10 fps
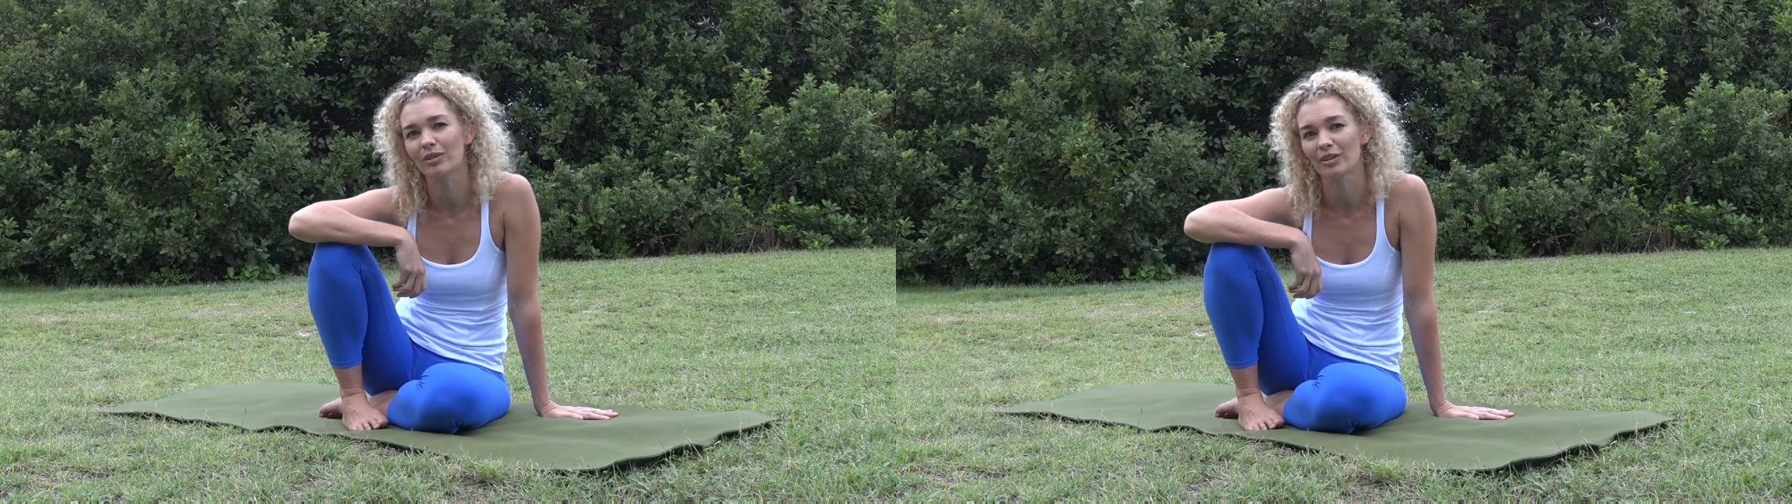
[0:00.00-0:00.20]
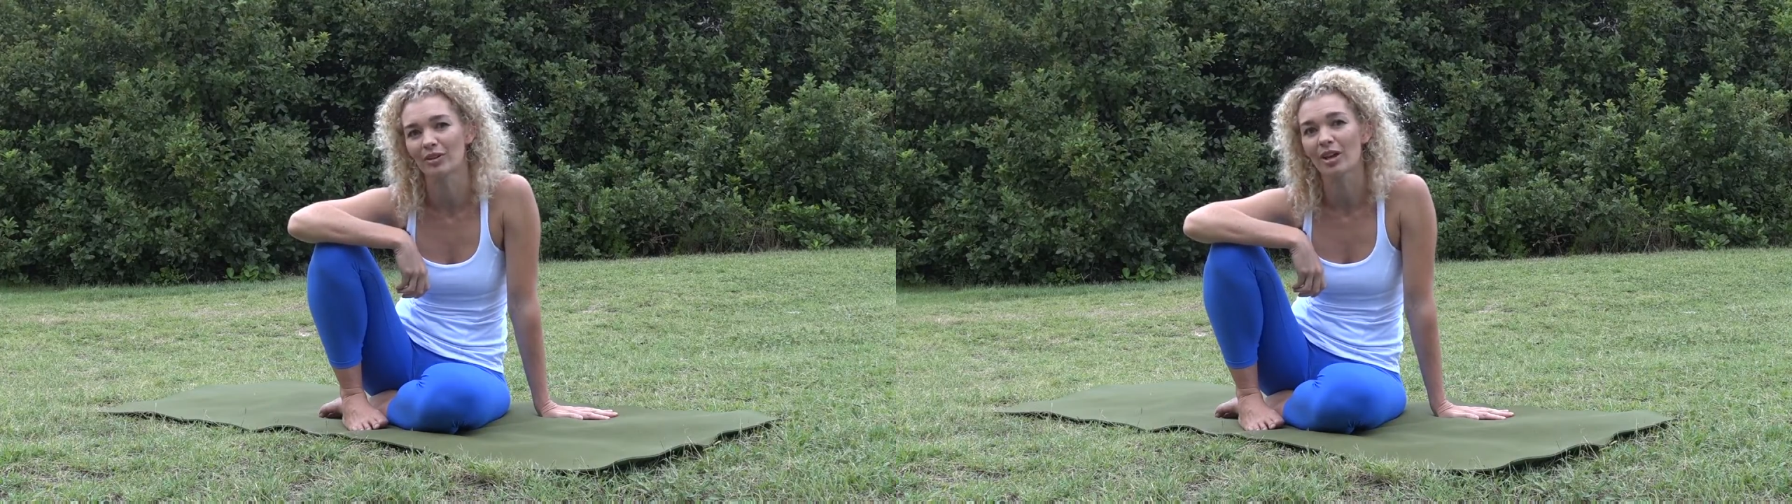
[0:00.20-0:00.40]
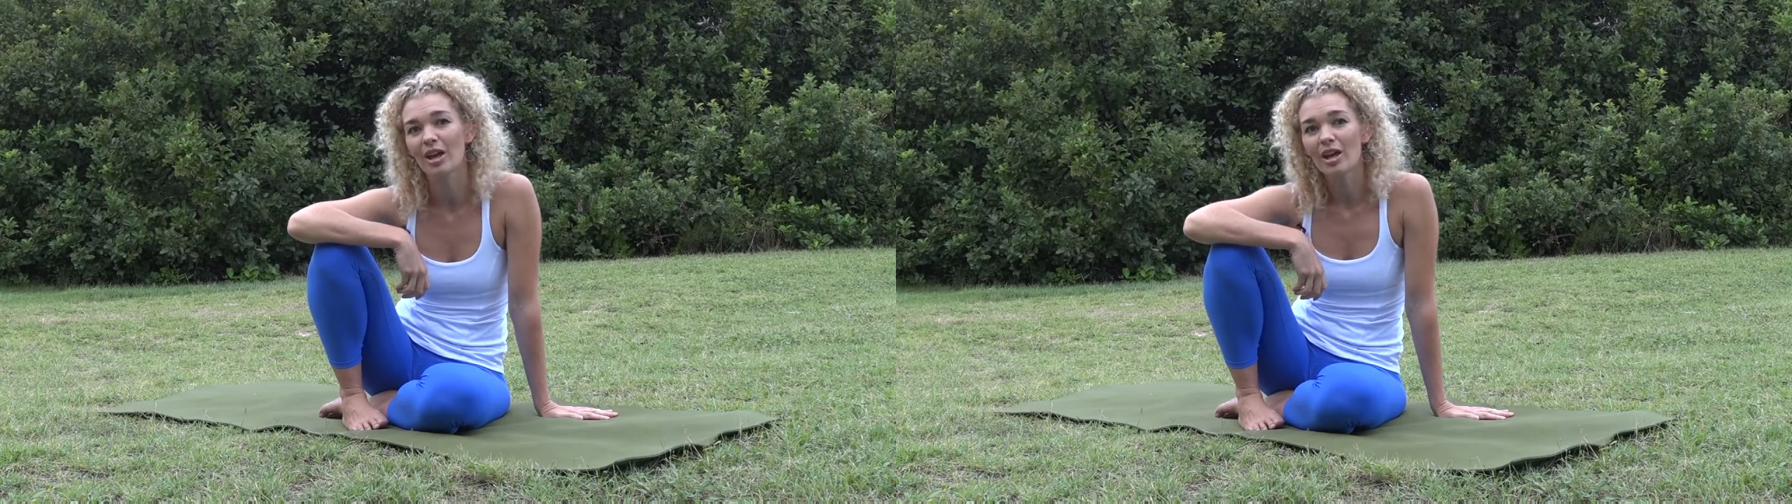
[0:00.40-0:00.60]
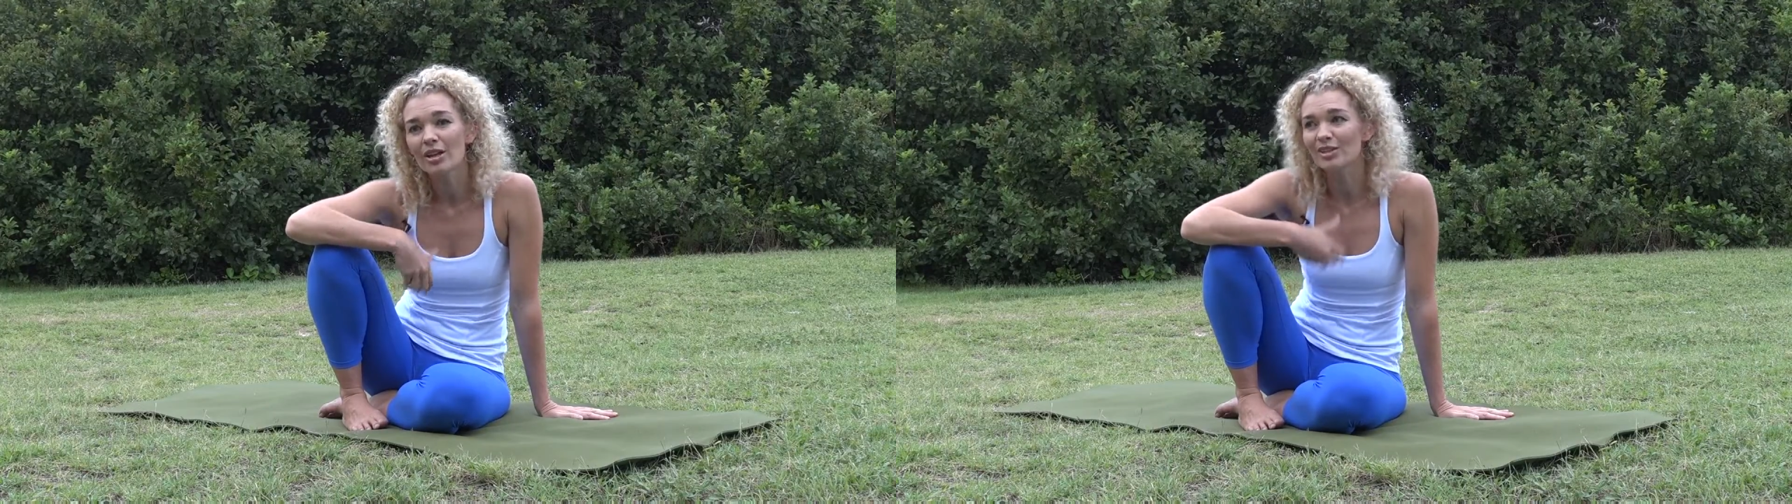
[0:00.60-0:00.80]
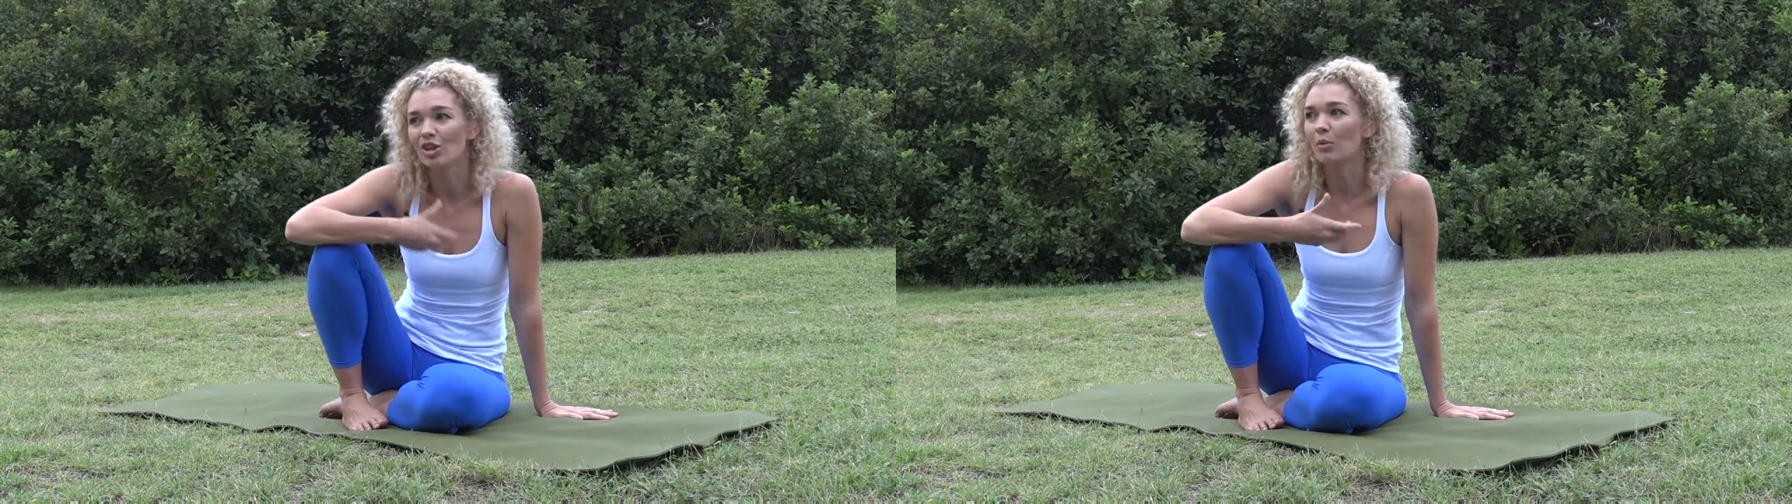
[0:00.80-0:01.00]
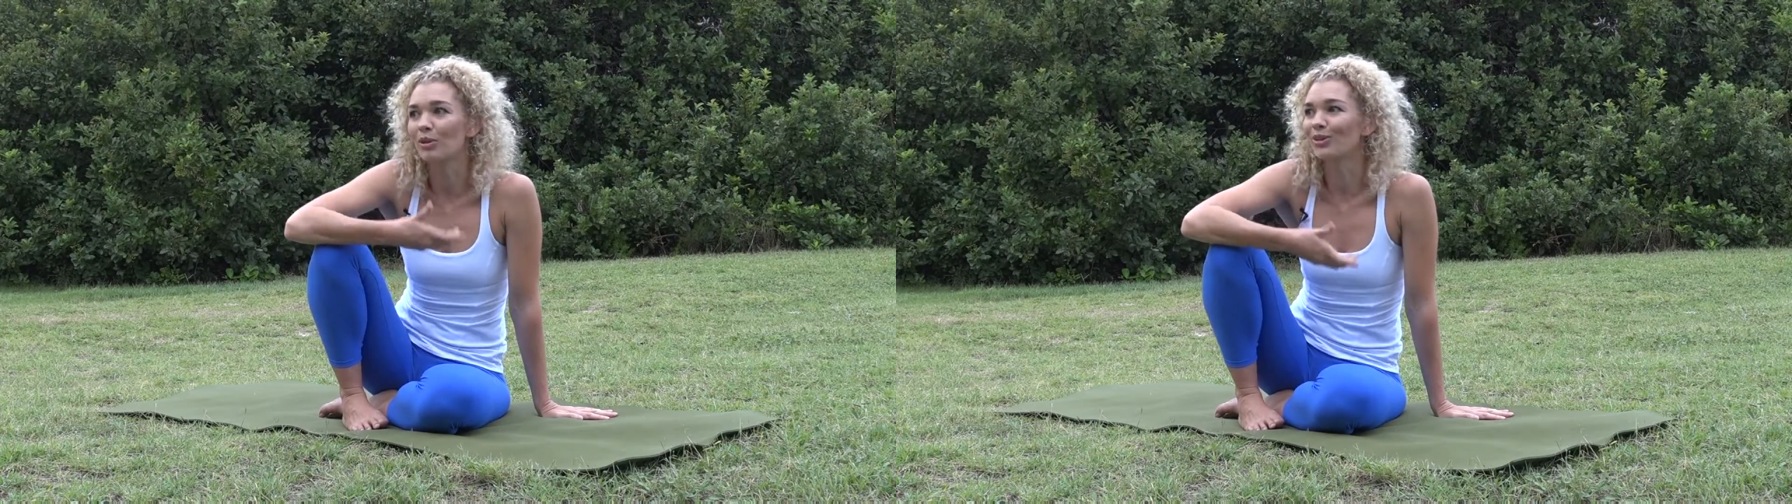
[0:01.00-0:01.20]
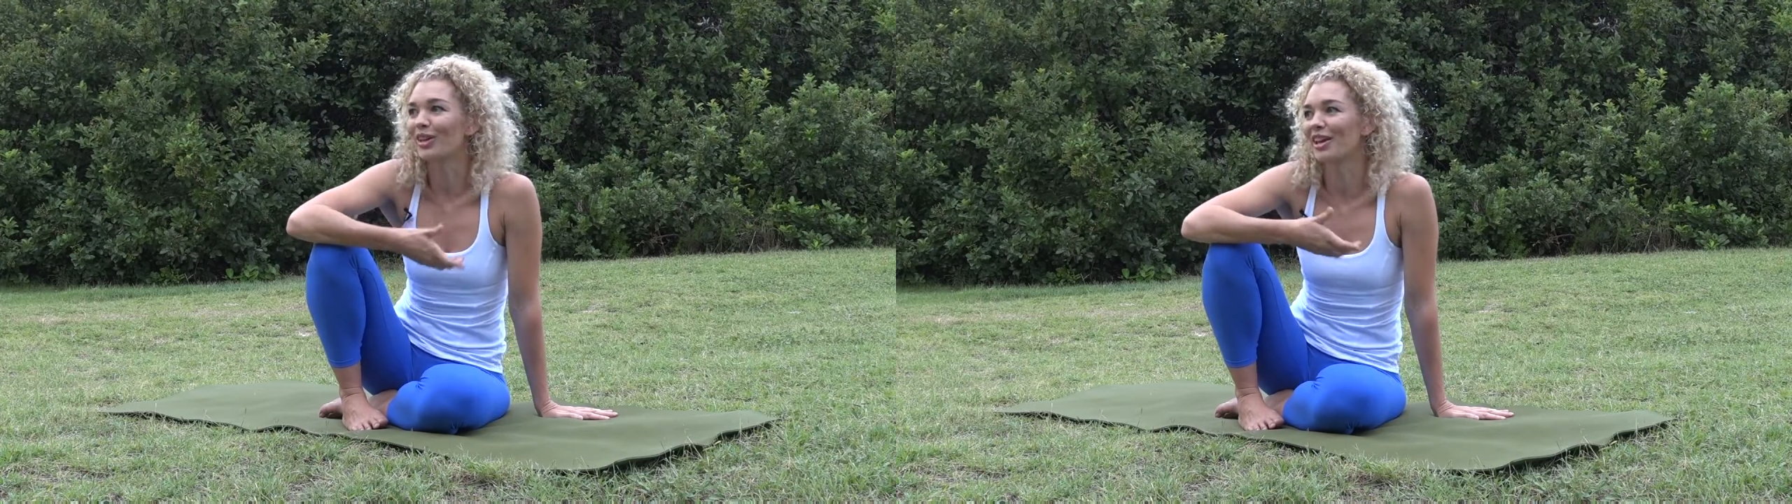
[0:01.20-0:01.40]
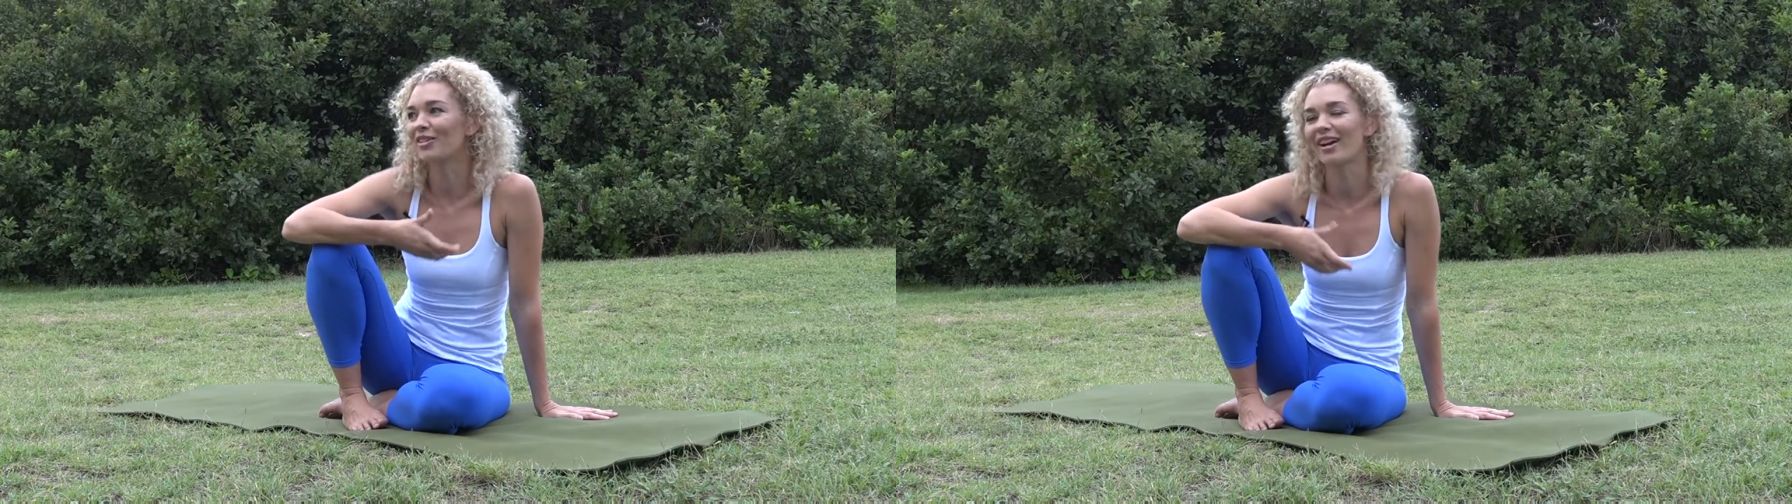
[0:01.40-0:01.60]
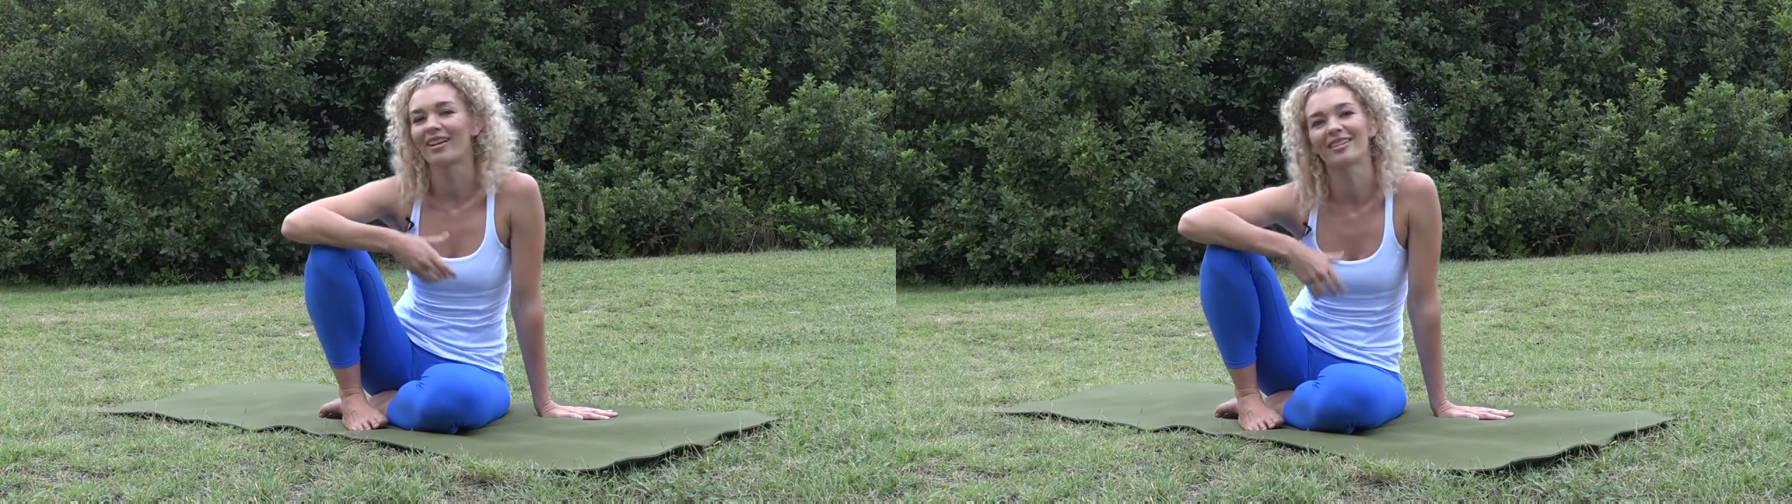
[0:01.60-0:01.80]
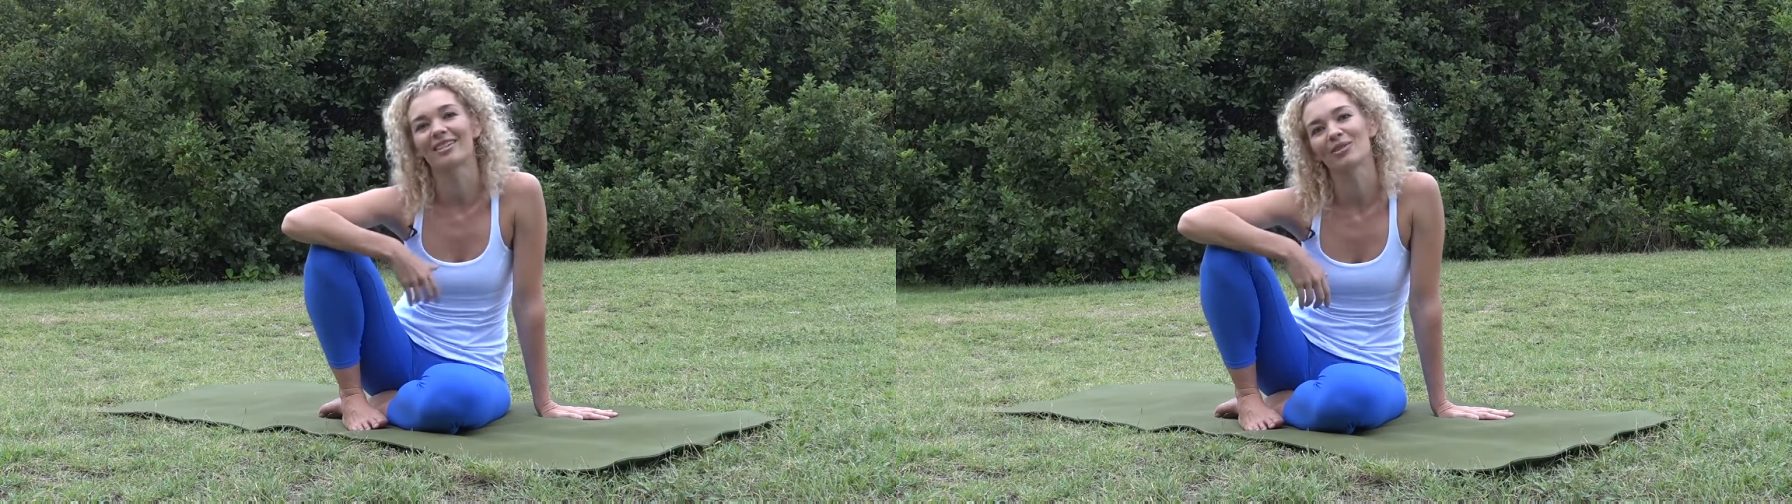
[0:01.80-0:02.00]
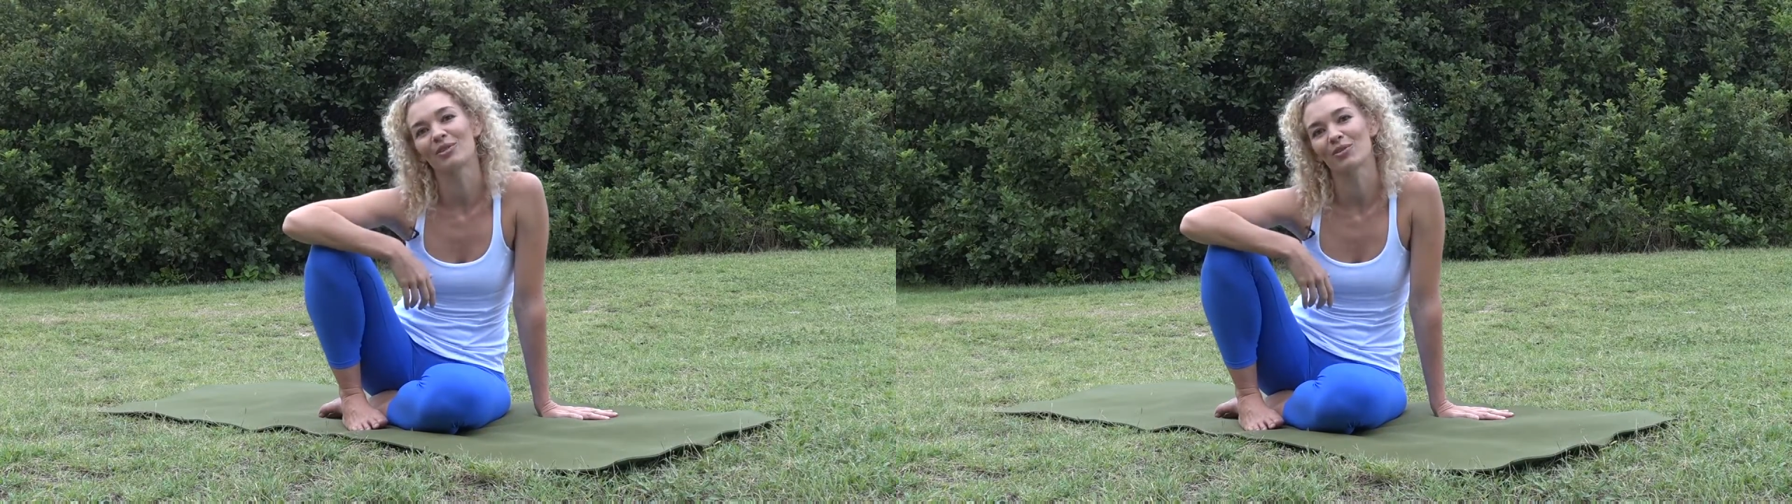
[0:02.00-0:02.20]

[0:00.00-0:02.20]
to stop looking around